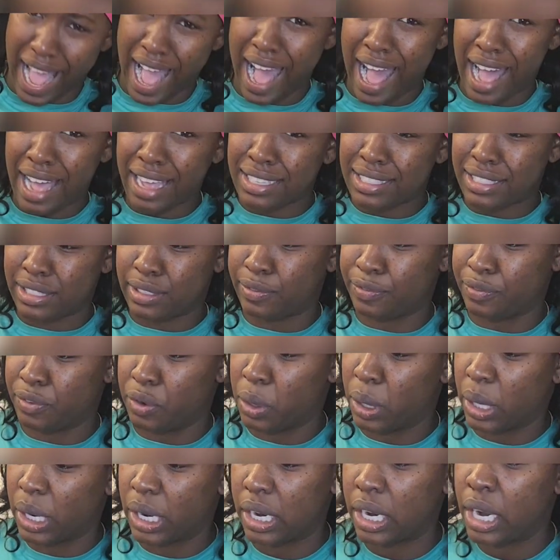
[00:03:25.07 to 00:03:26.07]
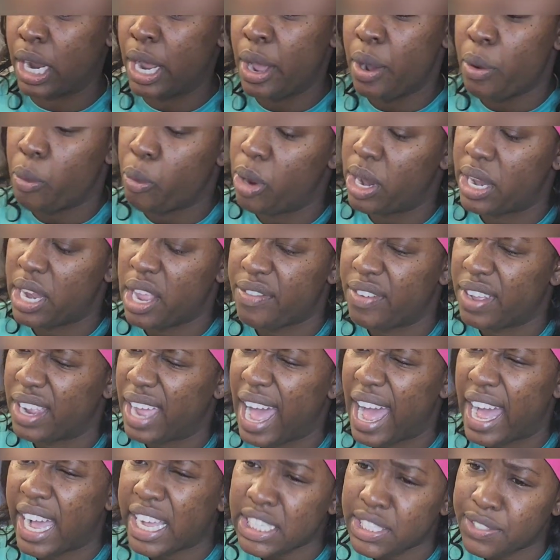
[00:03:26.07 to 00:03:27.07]
asked for well never
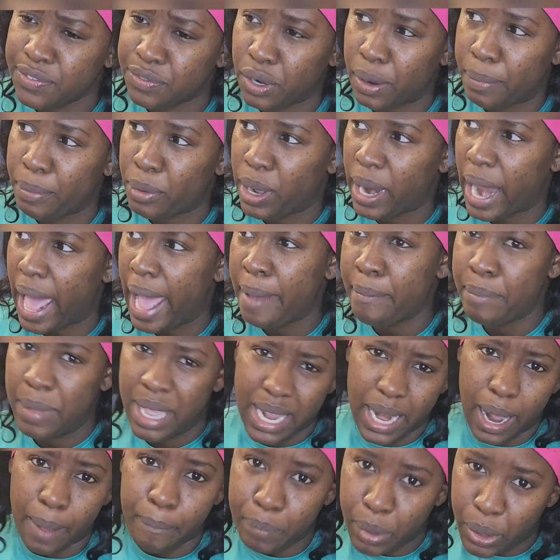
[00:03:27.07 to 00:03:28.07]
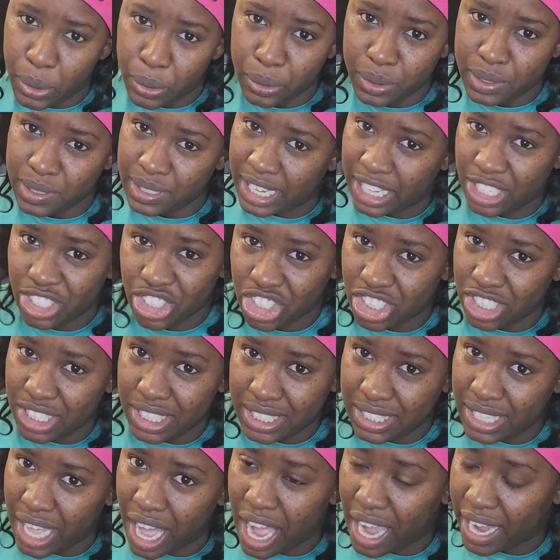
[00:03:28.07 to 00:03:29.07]
asked for but i made a post and she
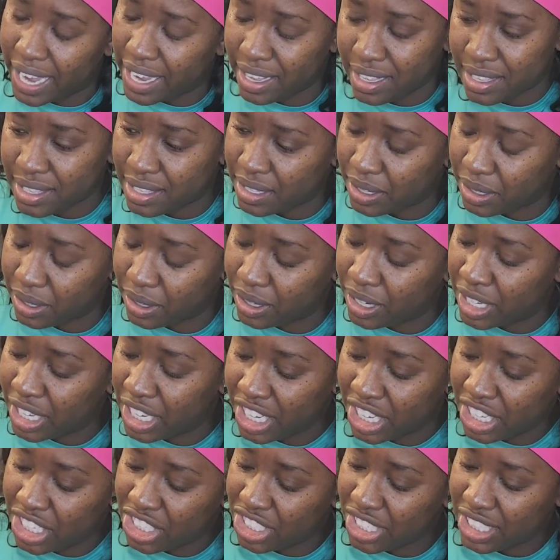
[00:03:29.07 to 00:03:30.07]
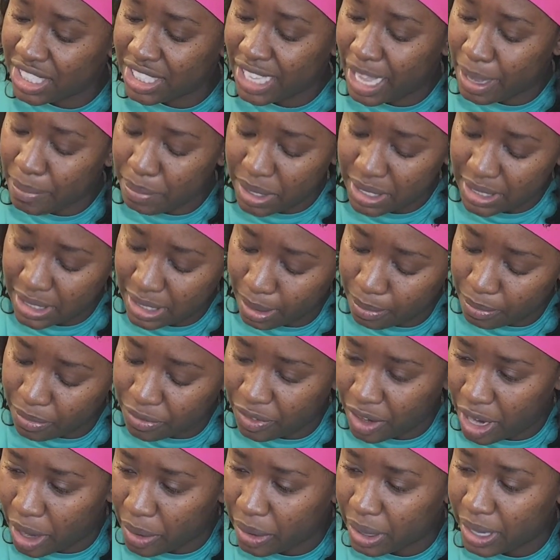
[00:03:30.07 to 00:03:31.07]
saw it so she sent me some
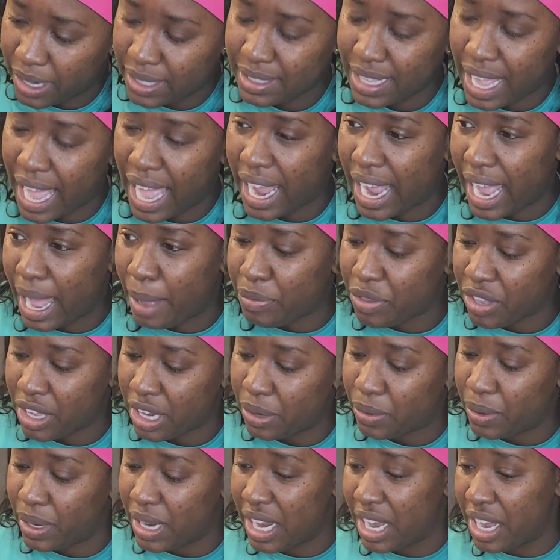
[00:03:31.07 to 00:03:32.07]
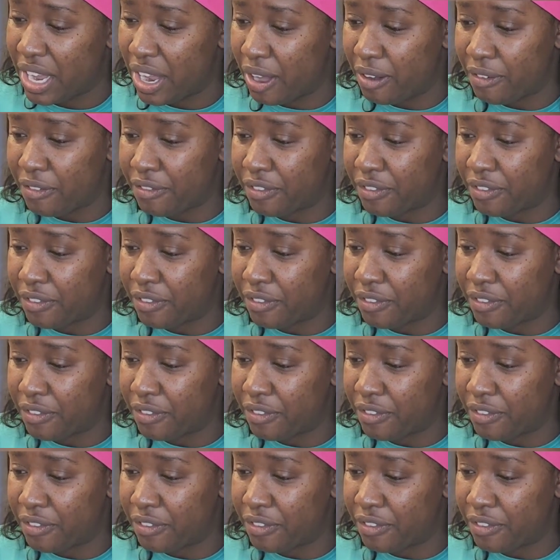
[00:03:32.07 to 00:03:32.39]
flowers i absolutely love